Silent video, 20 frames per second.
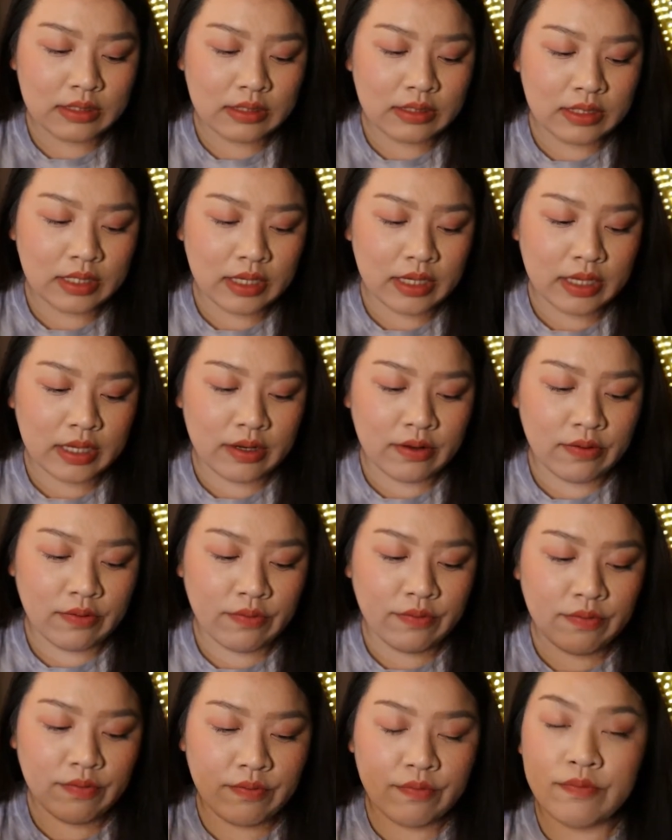did
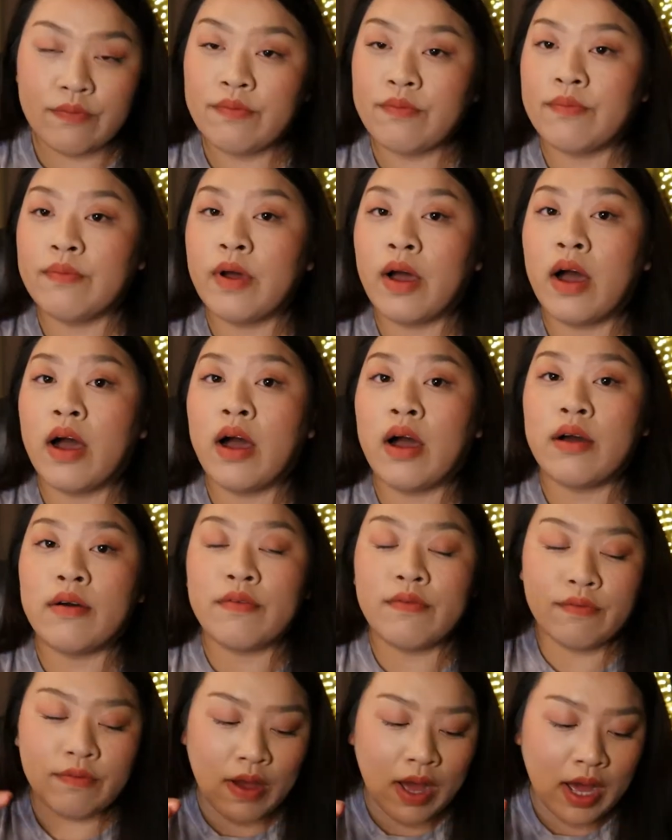
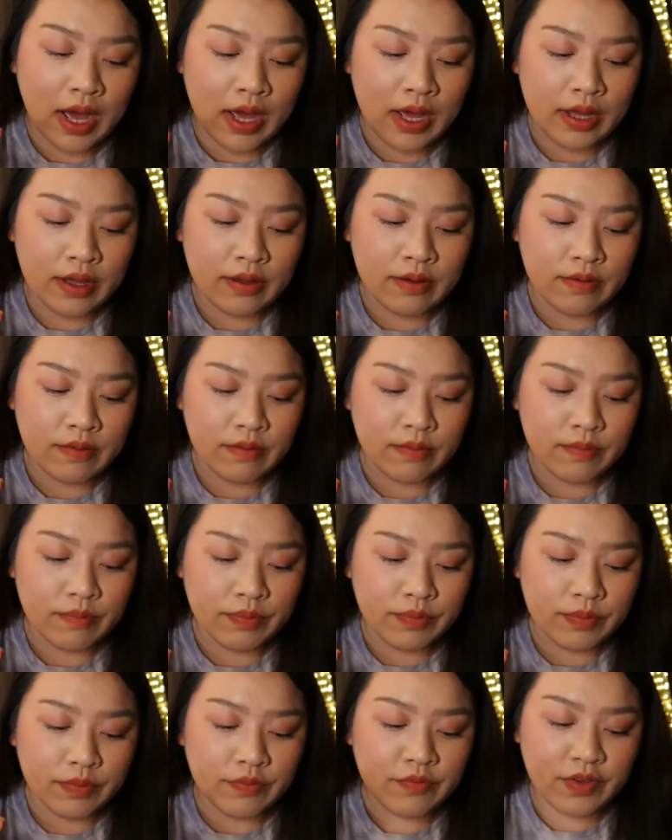5th
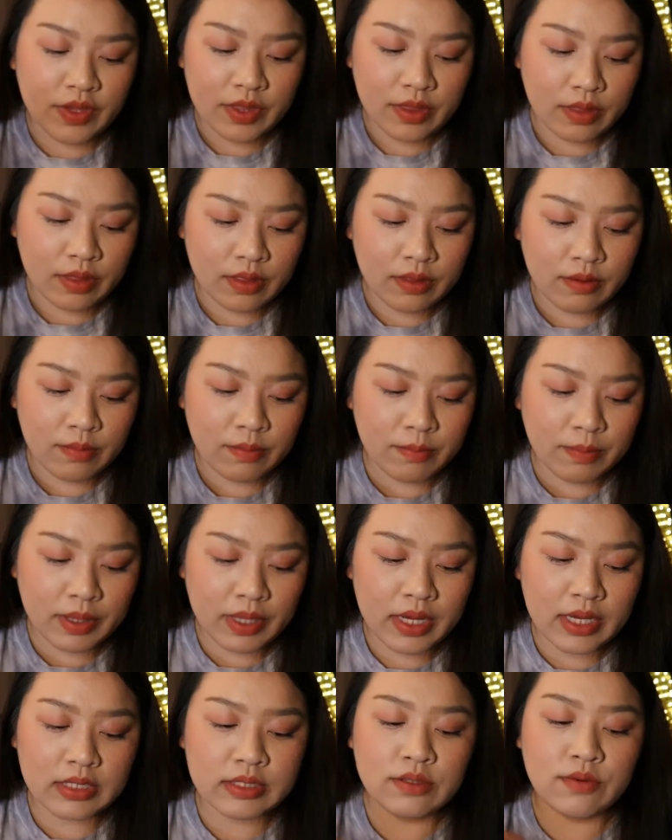
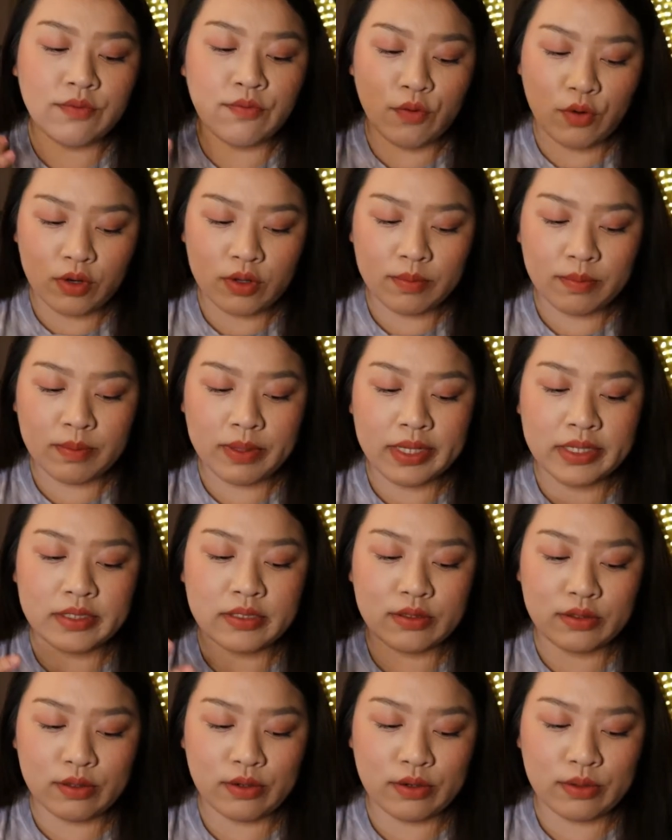place, 4th place,
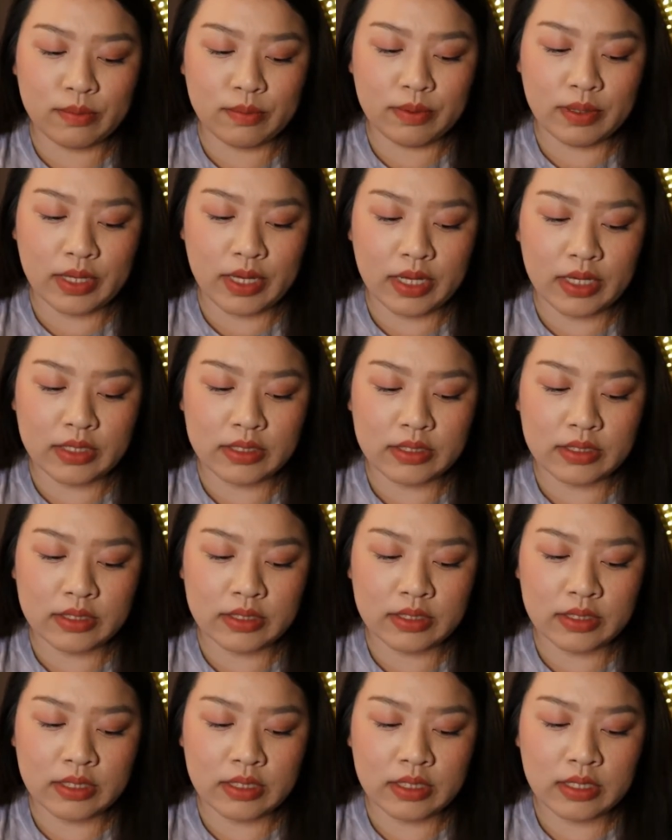3rd
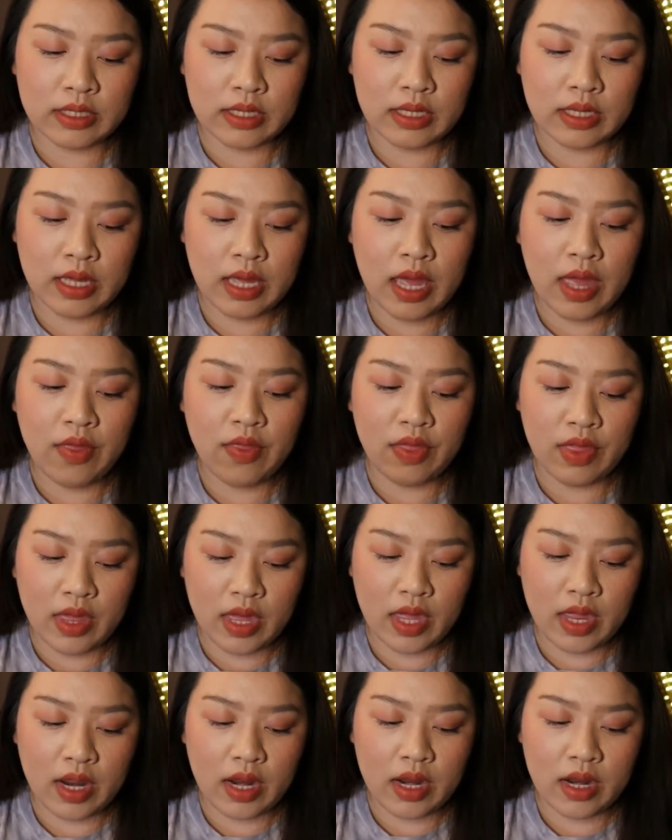place, and
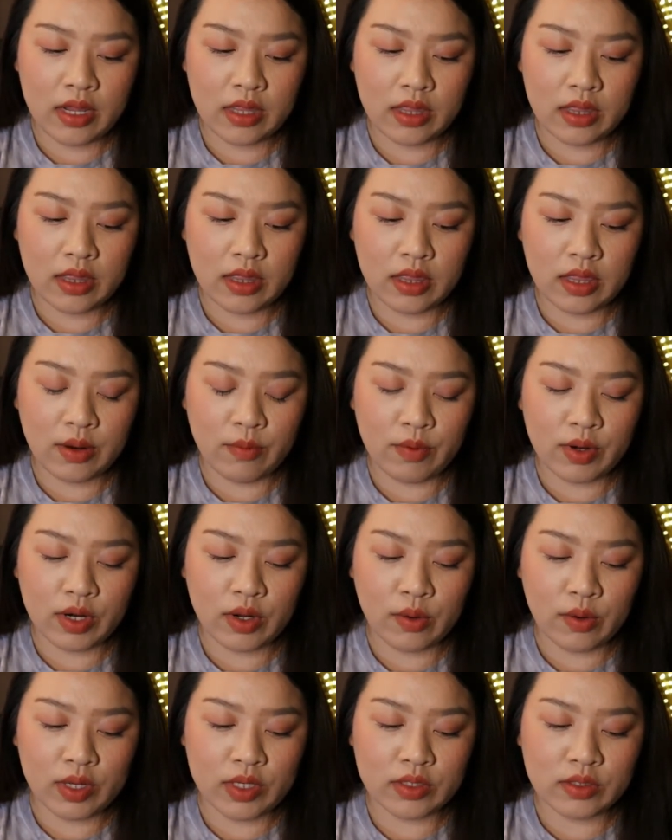then they were
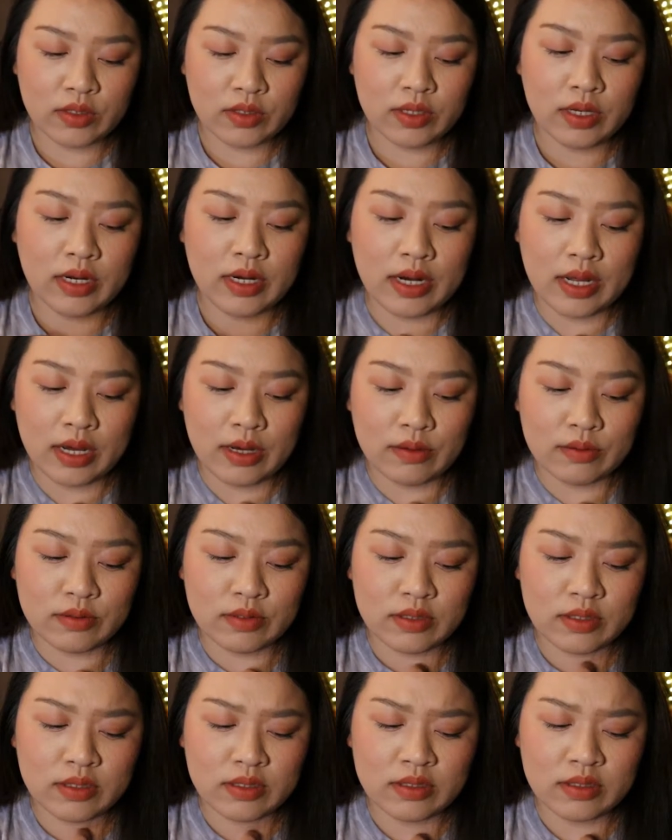going to
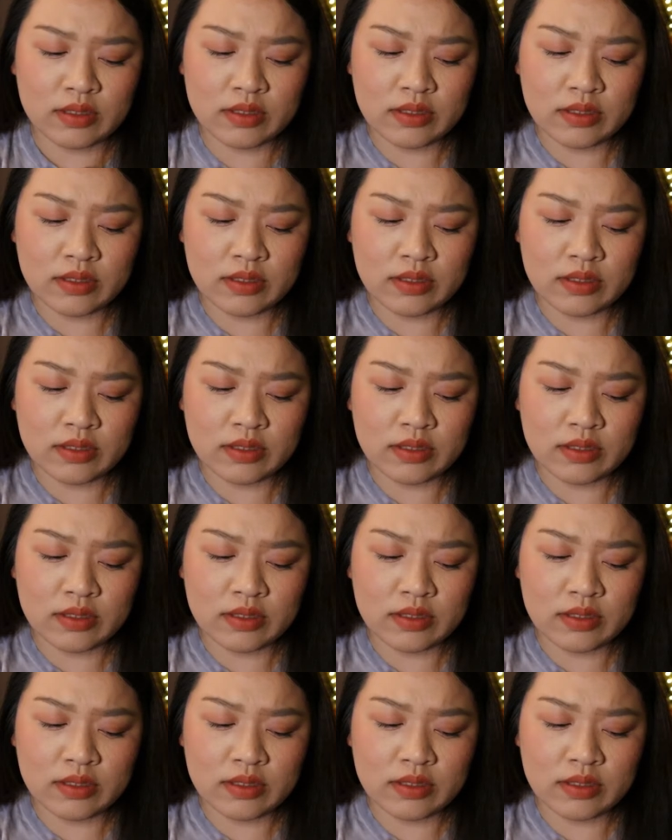announce,